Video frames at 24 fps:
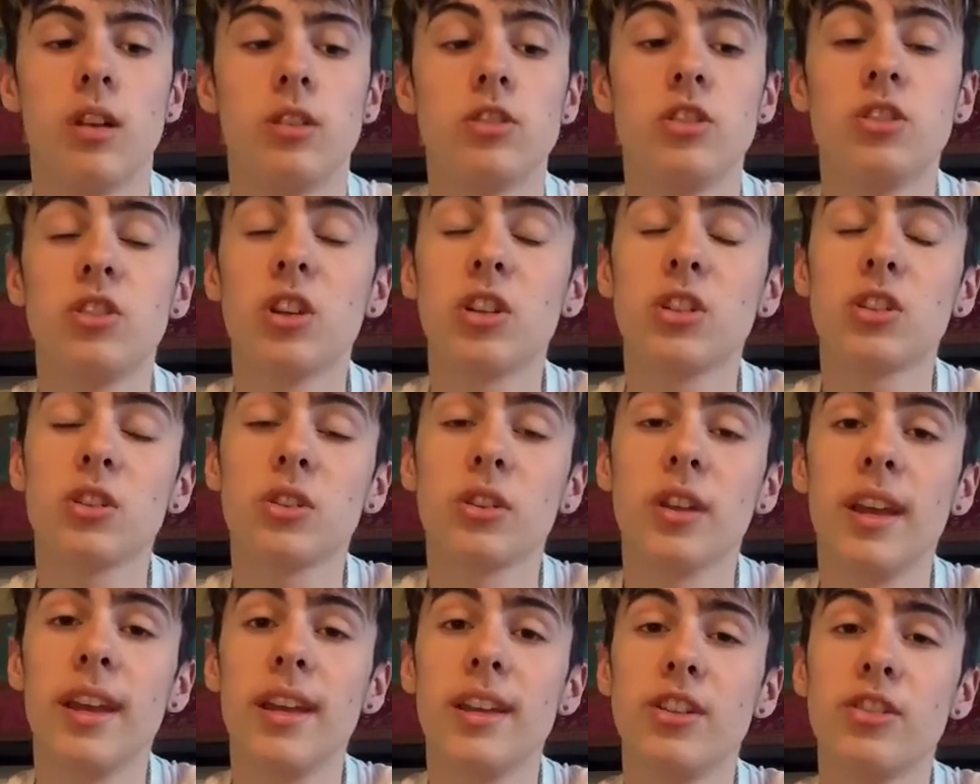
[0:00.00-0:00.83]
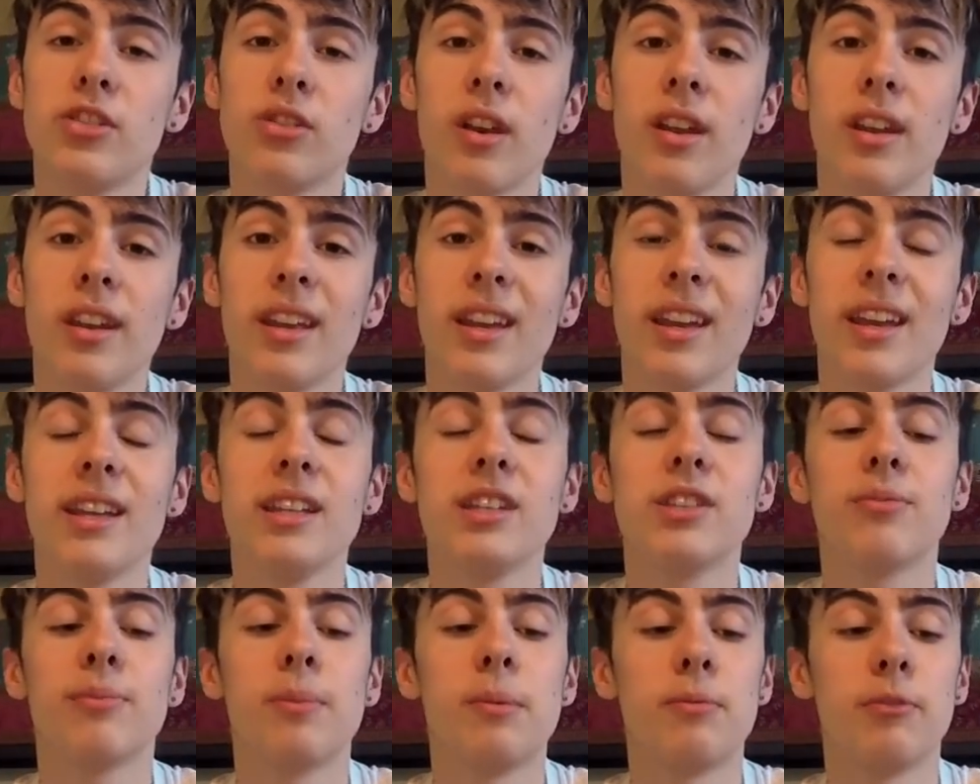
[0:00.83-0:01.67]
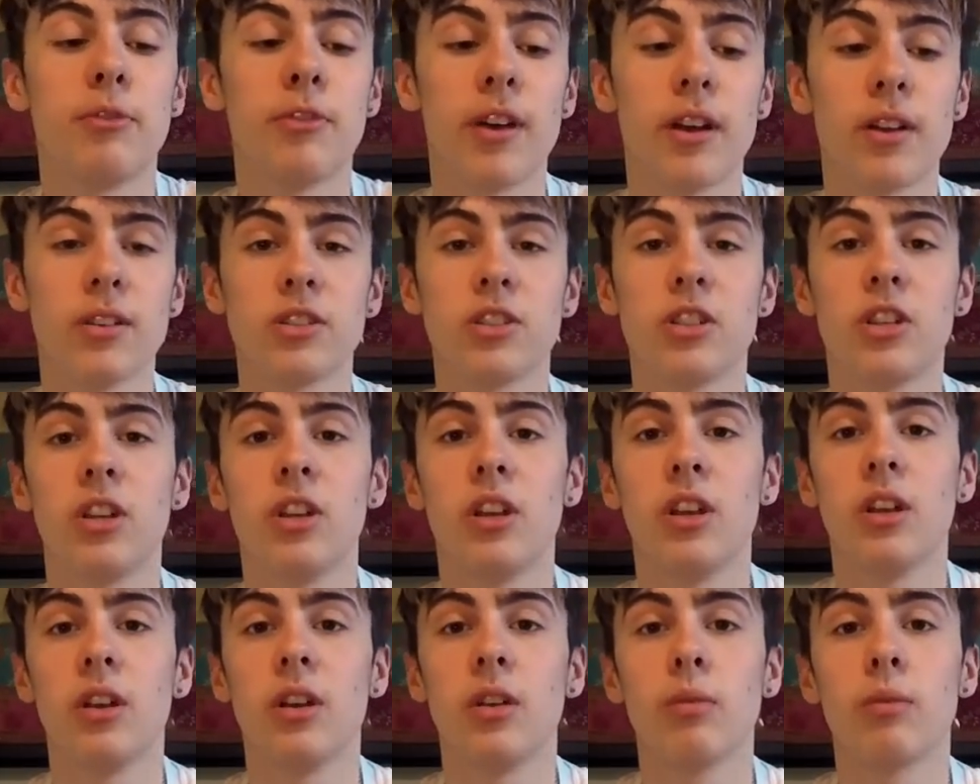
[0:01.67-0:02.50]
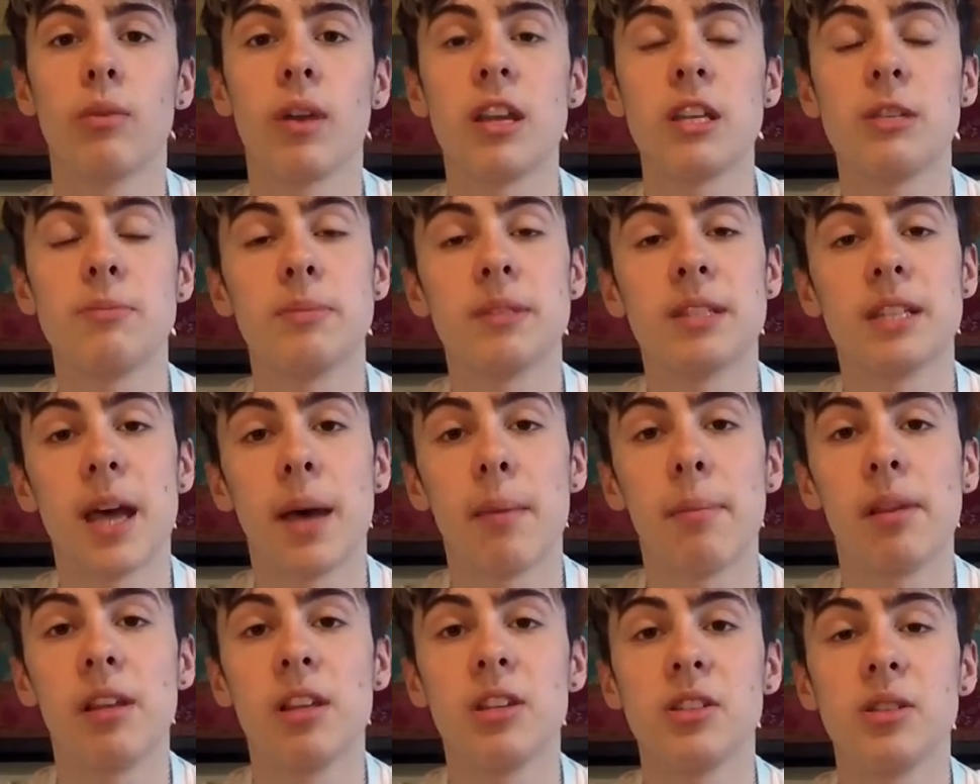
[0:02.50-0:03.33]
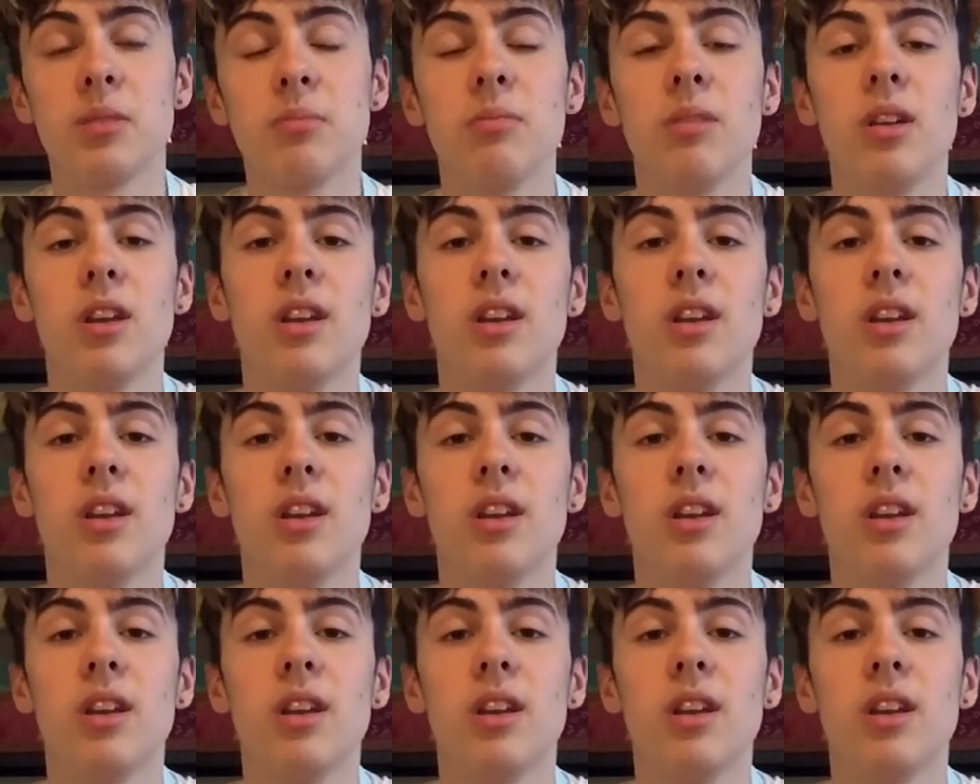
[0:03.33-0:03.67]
To touch on HIIT training, it has been found to raise metabolism